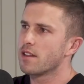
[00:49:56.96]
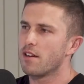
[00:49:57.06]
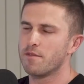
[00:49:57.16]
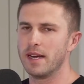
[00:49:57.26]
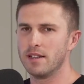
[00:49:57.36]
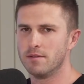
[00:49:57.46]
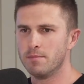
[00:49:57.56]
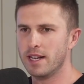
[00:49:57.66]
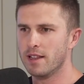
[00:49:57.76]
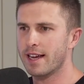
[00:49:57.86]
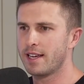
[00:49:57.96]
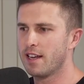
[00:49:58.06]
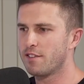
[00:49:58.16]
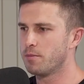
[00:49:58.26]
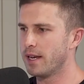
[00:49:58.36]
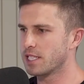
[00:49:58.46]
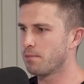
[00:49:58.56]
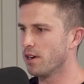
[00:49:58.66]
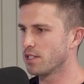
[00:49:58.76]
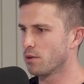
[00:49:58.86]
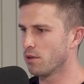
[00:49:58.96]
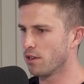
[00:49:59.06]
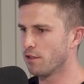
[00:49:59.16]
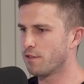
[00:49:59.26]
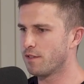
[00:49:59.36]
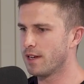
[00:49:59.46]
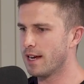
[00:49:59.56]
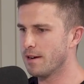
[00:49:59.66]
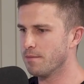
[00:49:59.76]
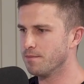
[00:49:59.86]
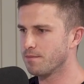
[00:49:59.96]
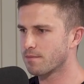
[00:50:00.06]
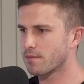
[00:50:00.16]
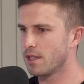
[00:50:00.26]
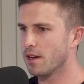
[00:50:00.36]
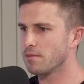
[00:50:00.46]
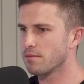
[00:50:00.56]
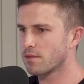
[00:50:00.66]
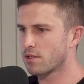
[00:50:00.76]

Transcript: and I've been lucky enough to be exposed to a lot of